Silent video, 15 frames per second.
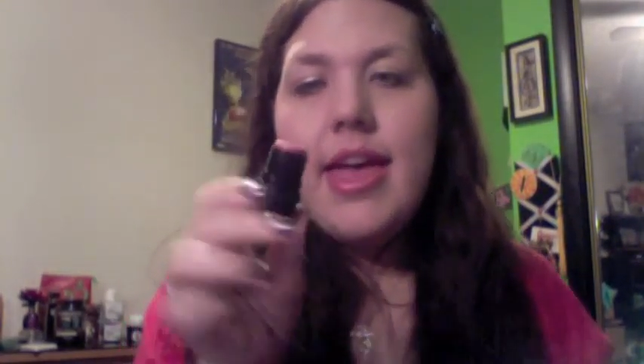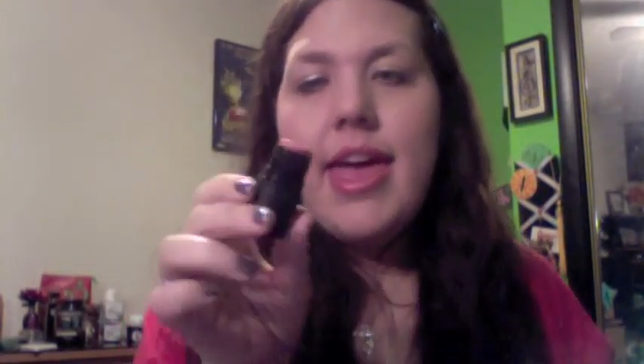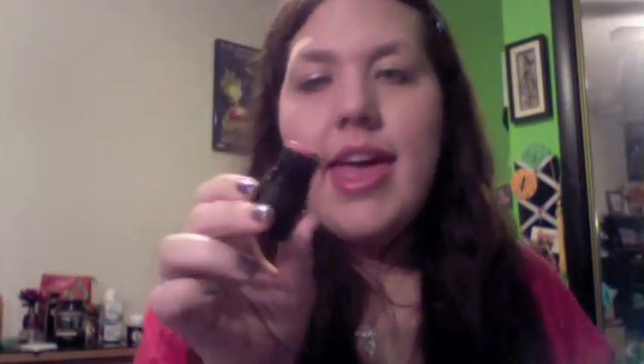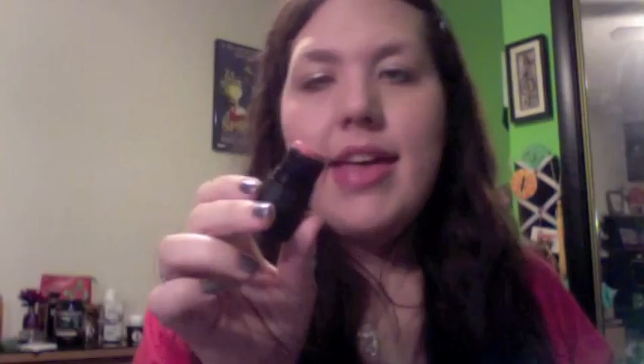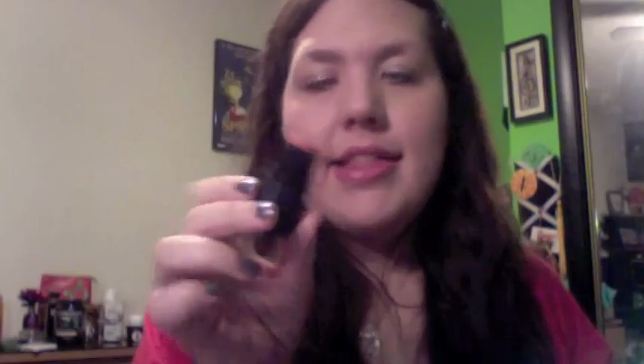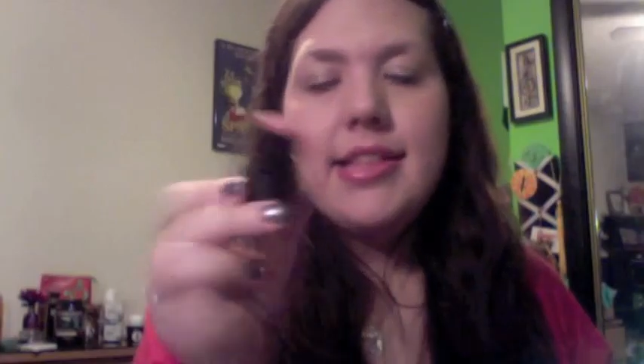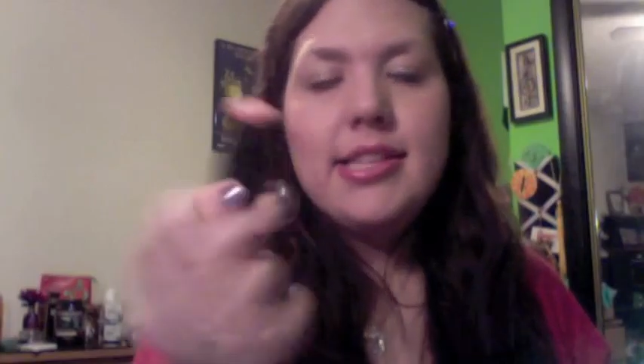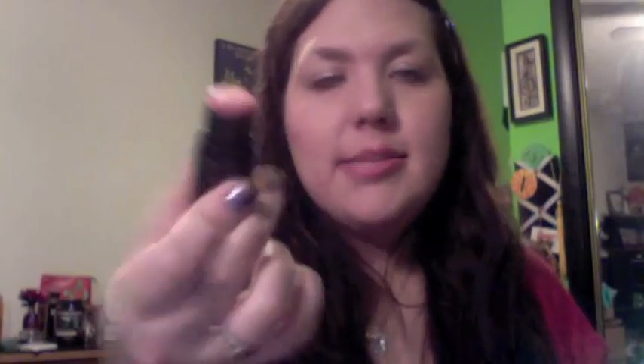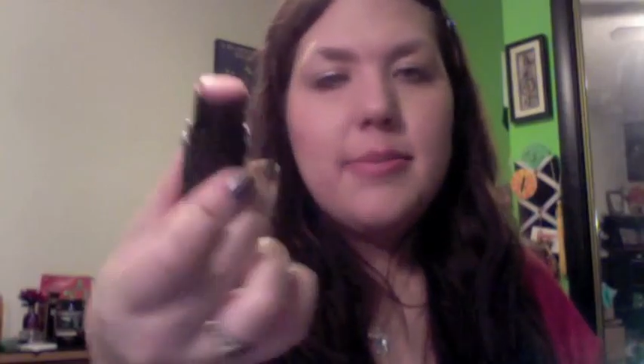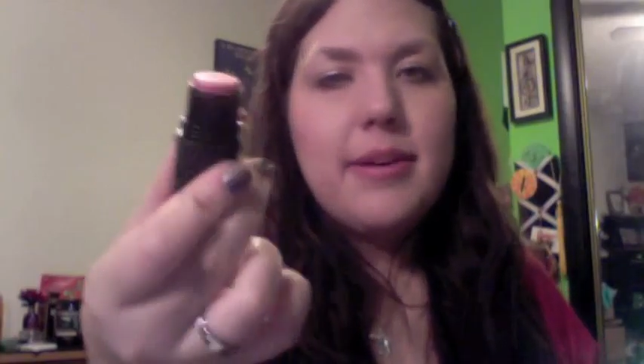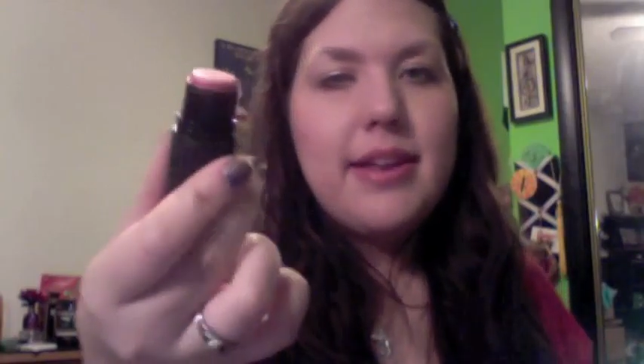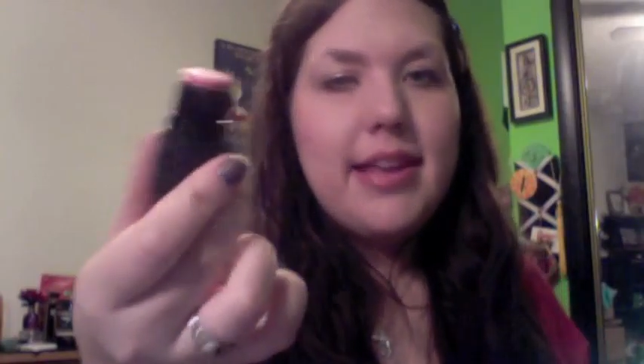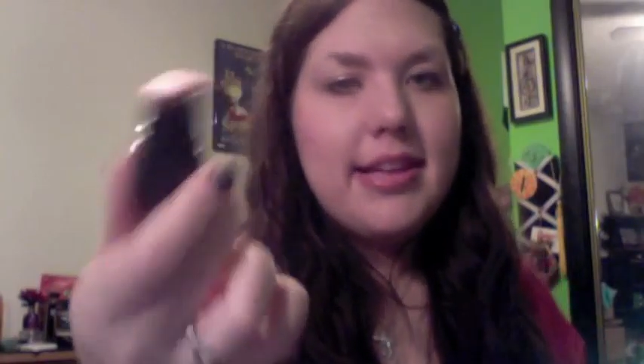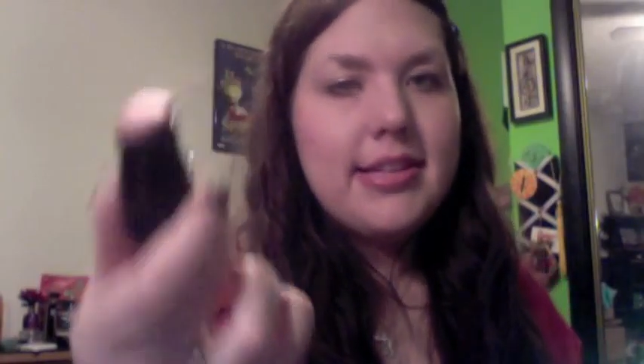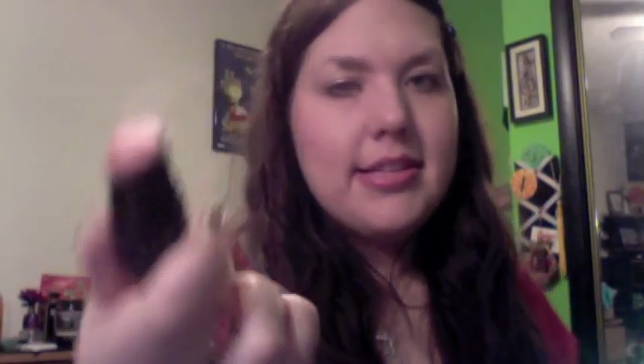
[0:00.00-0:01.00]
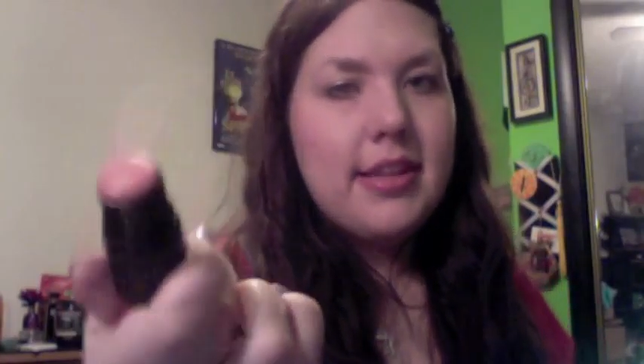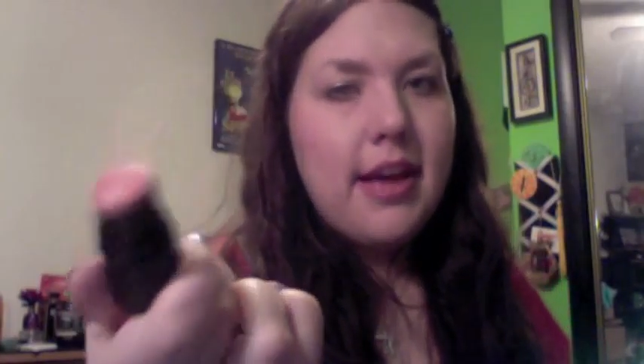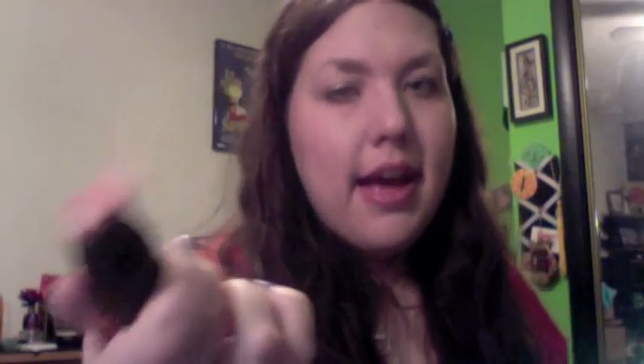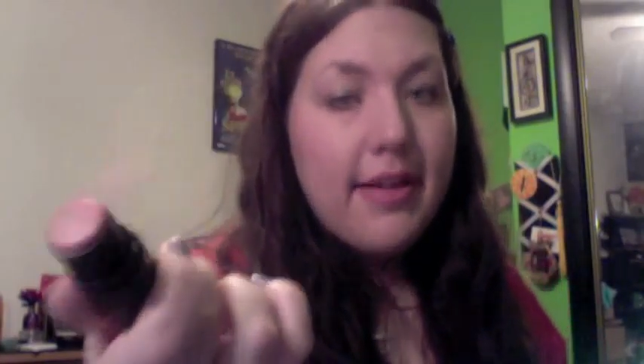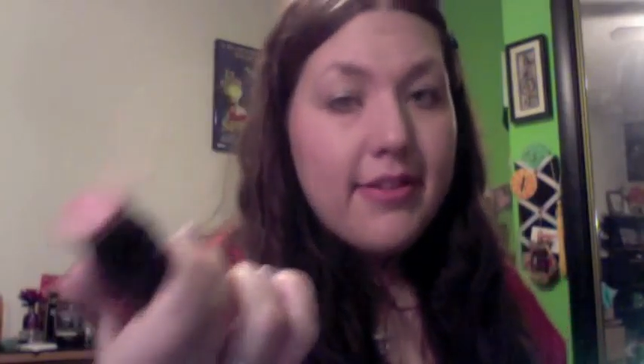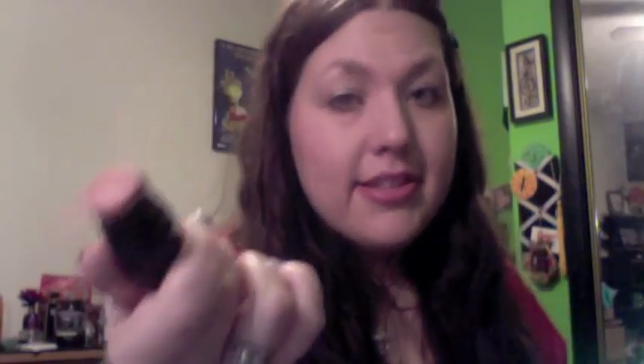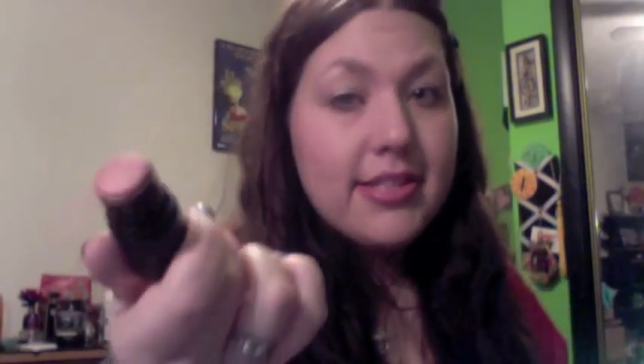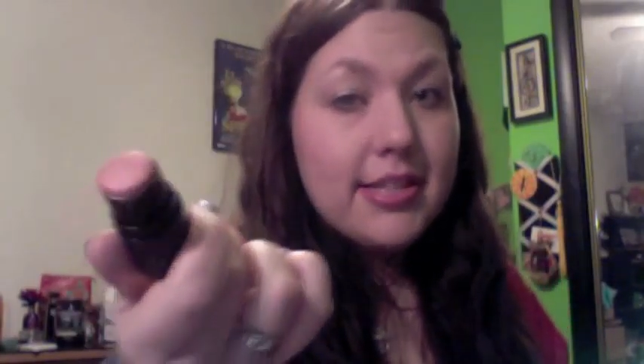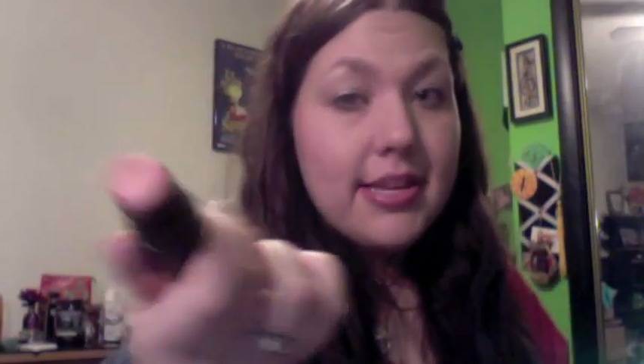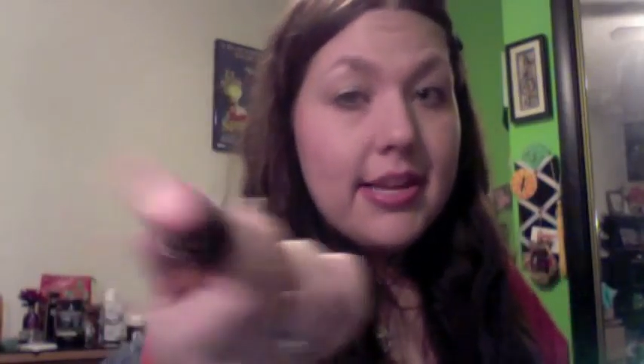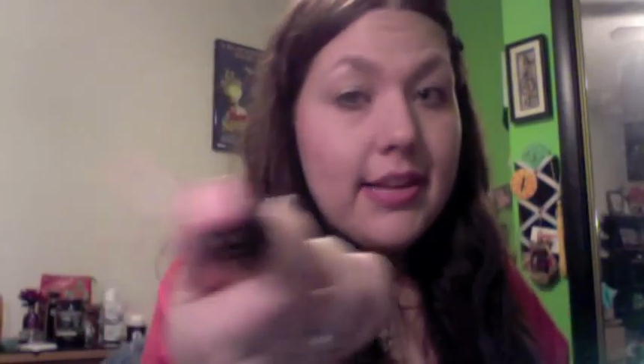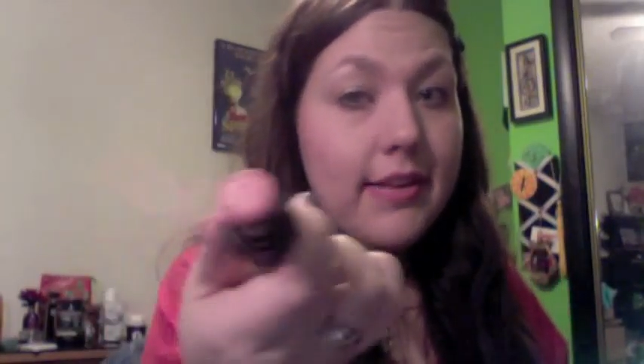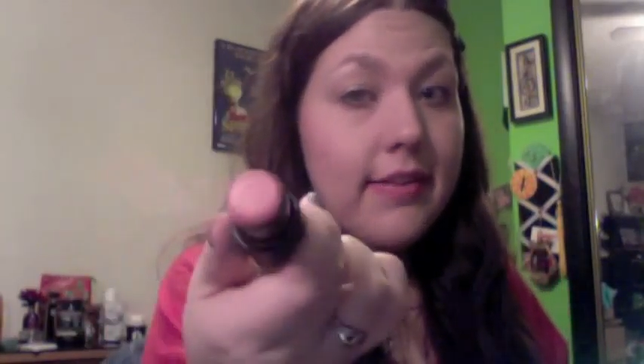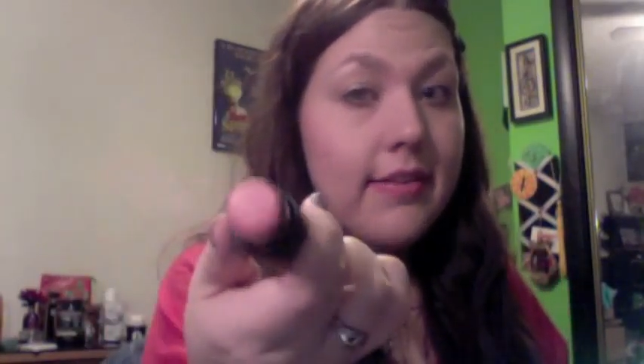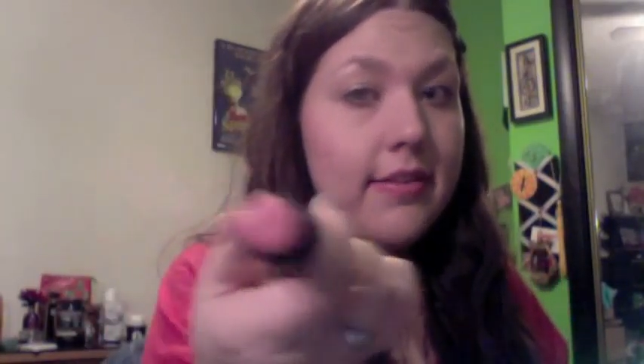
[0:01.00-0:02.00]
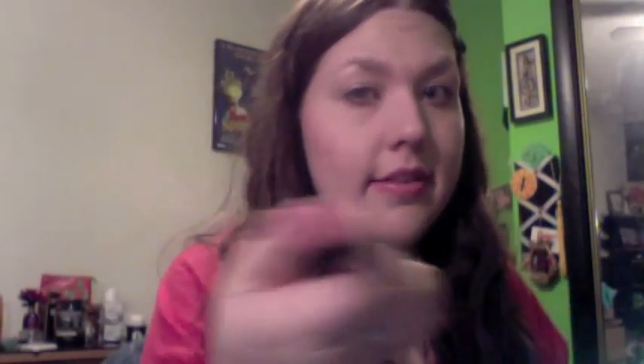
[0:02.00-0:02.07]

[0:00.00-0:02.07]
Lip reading: and this one is obviously it's